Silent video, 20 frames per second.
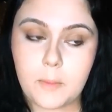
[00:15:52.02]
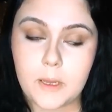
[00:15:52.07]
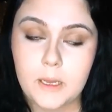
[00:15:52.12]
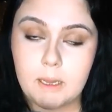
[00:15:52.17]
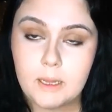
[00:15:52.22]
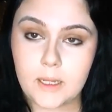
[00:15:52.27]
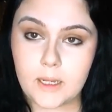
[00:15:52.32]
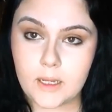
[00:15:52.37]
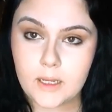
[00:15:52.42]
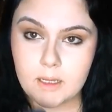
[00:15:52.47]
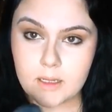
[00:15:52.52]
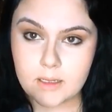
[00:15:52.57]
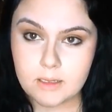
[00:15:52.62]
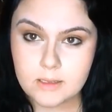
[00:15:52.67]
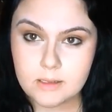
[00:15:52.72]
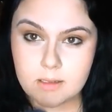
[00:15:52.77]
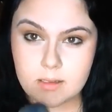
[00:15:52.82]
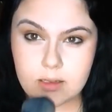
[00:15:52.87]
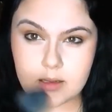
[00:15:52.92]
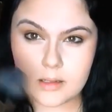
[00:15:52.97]

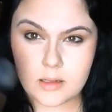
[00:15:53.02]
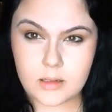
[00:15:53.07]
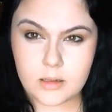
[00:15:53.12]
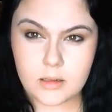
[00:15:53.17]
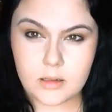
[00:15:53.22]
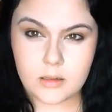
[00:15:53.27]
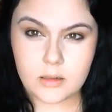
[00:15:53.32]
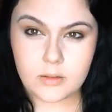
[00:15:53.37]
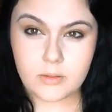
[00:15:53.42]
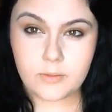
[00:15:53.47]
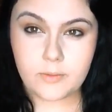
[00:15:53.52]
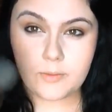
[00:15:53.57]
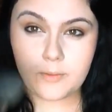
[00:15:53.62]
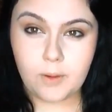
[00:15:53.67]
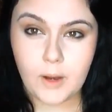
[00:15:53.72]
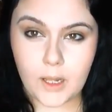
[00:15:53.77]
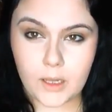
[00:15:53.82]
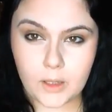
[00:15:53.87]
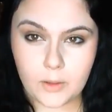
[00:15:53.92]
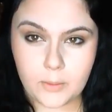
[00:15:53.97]
Please
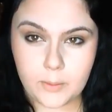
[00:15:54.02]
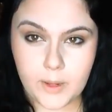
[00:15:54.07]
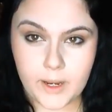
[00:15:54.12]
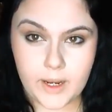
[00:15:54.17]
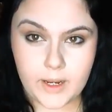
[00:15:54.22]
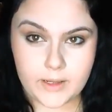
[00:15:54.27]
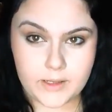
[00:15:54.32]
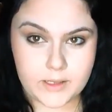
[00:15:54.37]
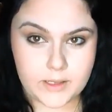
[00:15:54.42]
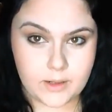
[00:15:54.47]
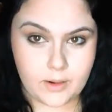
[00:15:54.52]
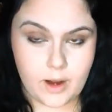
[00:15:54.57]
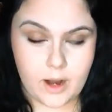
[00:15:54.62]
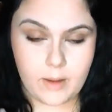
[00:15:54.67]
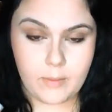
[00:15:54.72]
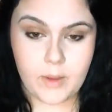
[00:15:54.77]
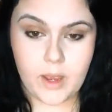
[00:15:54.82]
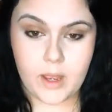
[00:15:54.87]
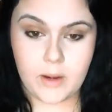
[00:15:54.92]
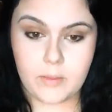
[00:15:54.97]
follow my
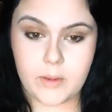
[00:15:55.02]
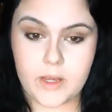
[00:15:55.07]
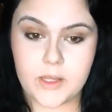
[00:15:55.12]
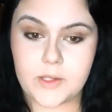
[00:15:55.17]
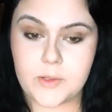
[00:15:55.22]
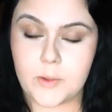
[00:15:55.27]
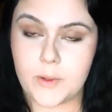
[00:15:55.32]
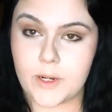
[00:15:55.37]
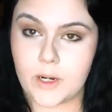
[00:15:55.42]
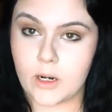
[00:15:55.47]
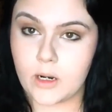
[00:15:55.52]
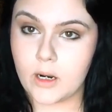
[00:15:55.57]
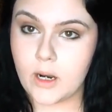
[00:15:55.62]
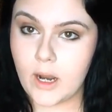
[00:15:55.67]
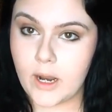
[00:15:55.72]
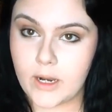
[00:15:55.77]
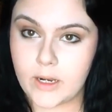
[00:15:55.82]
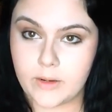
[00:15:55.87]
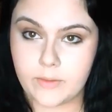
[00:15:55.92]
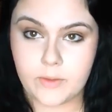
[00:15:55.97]
Instagram and my Twitter,
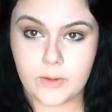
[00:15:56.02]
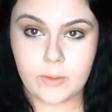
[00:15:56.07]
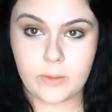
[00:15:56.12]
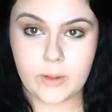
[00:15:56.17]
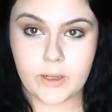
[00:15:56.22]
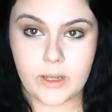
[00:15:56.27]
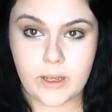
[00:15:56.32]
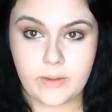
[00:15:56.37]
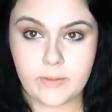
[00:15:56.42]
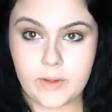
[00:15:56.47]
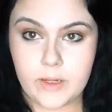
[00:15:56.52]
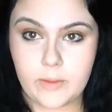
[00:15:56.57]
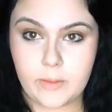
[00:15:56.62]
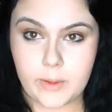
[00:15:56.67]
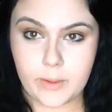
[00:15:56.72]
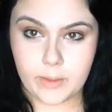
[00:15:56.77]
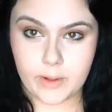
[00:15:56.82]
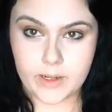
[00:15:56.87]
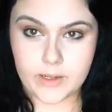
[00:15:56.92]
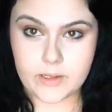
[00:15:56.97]
and if you want to have any
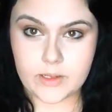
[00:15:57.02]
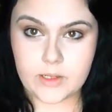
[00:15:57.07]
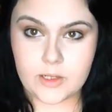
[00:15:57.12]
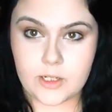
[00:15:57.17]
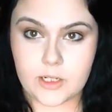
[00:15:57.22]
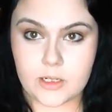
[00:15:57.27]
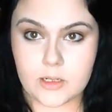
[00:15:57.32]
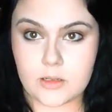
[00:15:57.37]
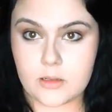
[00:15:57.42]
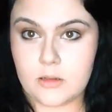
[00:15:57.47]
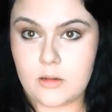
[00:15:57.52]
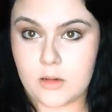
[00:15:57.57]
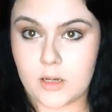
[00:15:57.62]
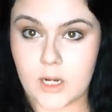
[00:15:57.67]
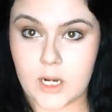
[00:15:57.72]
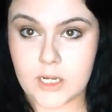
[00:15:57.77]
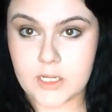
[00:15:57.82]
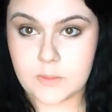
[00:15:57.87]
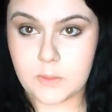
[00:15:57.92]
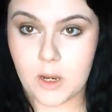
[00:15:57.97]
requests, you
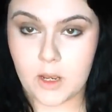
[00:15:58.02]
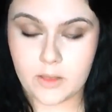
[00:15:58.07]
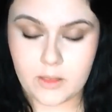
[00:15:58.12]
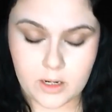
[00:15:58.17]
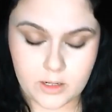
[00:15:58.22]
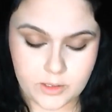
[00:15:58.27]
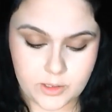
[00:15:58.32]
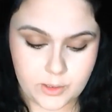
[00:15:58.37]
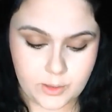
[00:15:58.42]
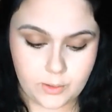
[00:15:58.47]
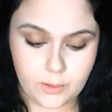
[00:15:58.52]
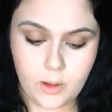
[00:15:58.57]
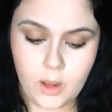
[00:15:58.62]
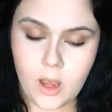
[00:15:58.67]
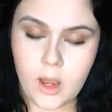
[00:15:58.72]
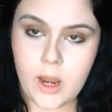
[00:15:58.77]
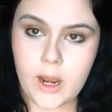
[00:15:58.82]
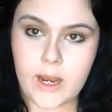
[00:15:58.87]
can ask me on there too.